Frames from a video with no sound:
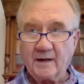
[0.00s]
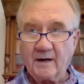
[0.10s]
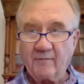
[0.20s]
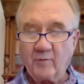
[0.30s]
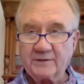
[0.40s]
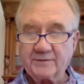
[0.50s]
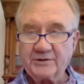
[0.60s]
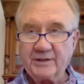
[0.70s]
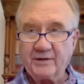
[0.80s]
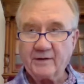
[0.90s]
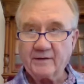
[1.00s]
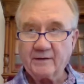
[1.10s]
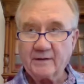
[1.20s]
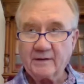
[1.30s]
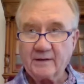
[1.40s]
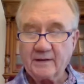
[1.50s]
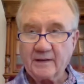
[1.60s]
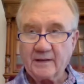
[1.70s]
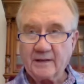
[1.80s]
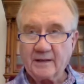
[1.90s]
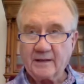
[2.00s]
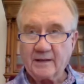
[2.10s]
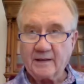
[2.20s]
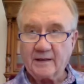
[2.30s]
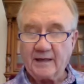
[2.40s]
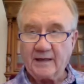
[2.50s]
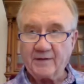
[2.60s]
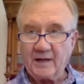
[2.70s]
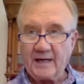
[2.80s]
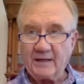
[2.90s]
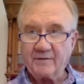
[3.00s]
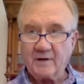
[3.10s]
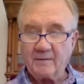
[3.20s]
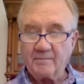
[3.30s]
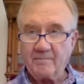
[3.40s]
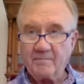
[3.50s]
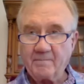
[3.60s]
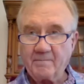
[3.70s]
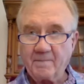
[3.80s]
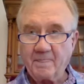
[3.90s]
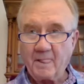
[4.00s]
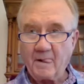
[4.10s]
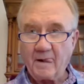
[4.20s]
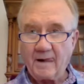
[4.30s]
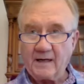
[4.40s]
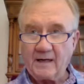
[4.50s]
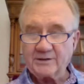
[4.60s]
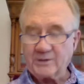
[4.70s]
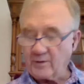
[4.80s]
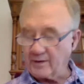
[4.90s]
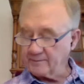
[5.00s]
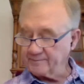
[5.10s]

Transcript: West Virginia, and the lady from Arizona.